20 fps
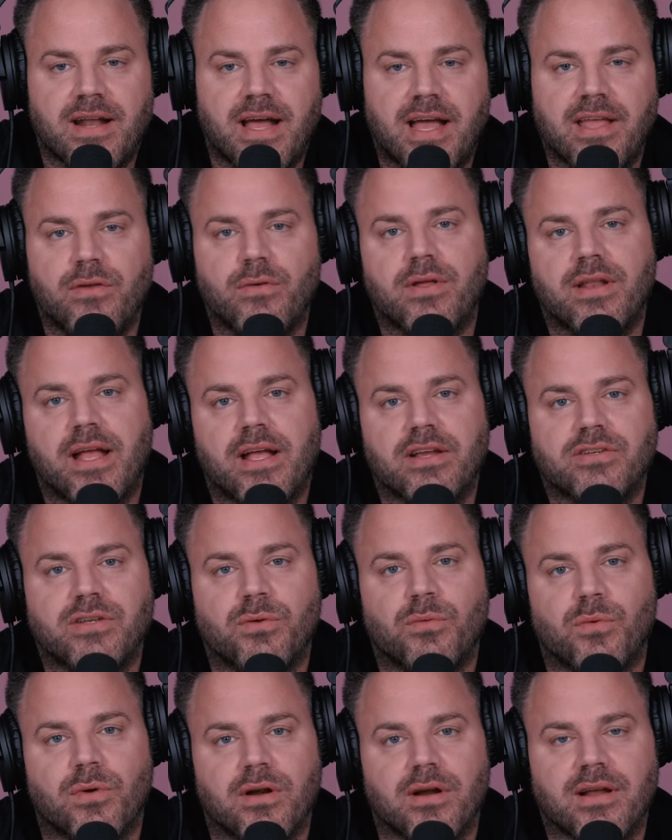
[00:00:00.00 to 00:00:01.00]
it or not, you can
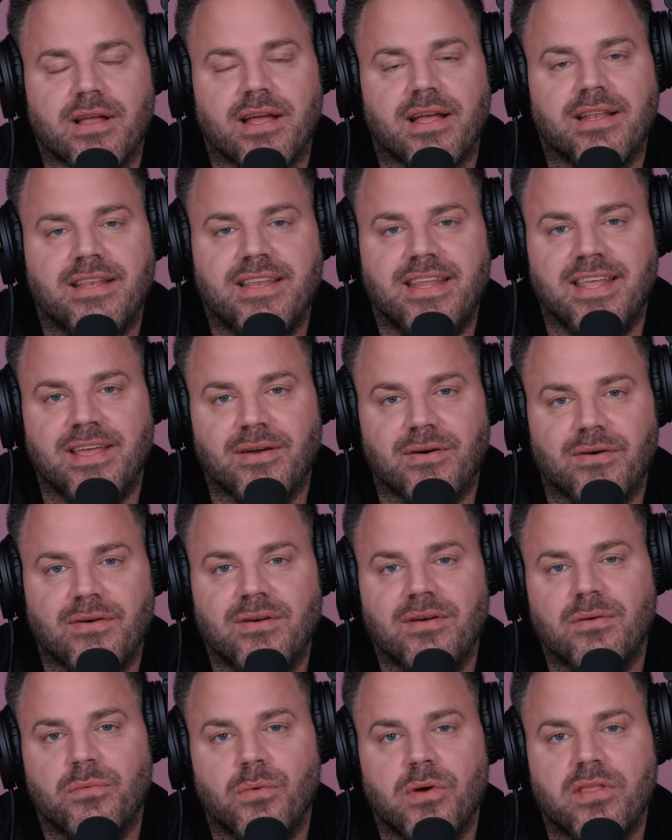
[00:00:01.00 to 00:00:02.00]
actually work a
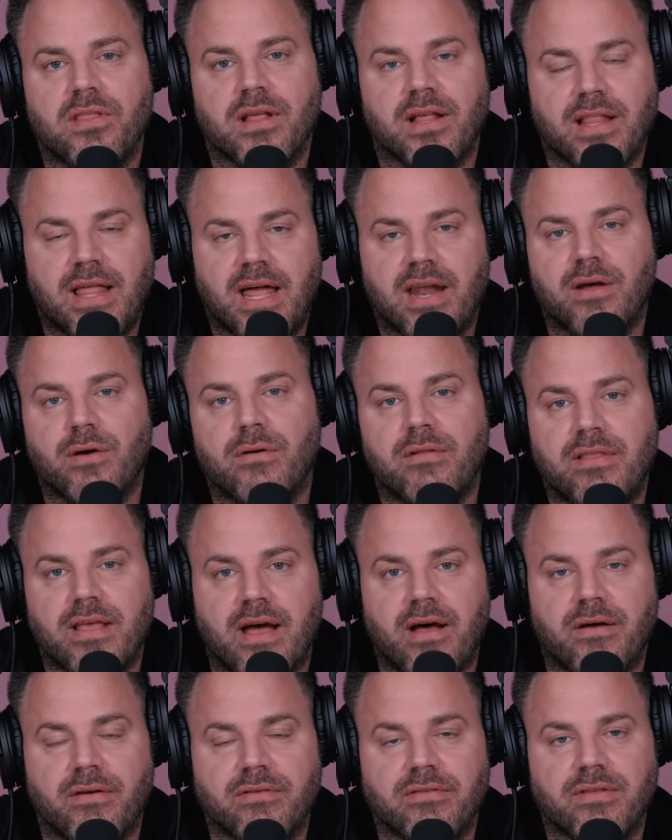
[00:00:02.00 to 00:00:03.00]
deal with a lot of
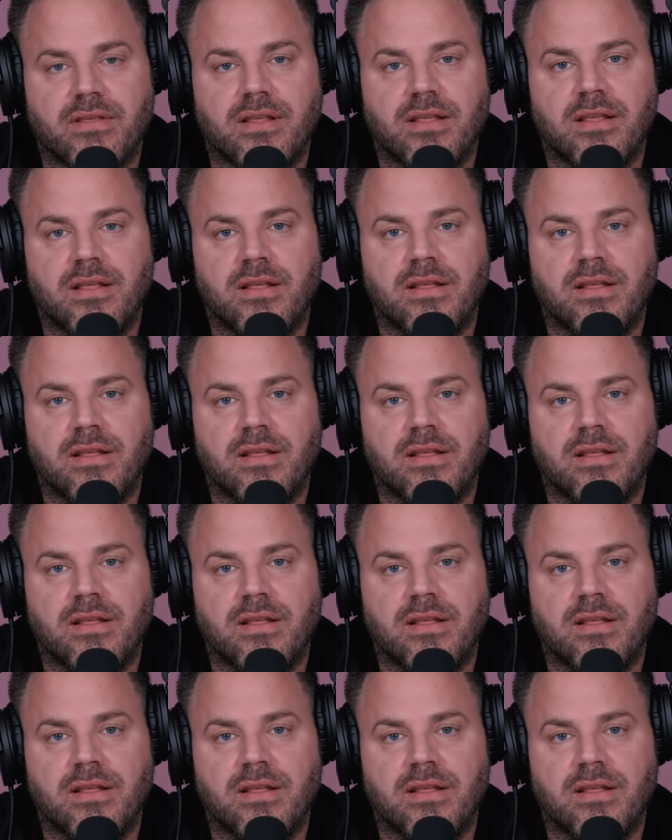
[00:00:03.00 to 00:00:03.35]
hotels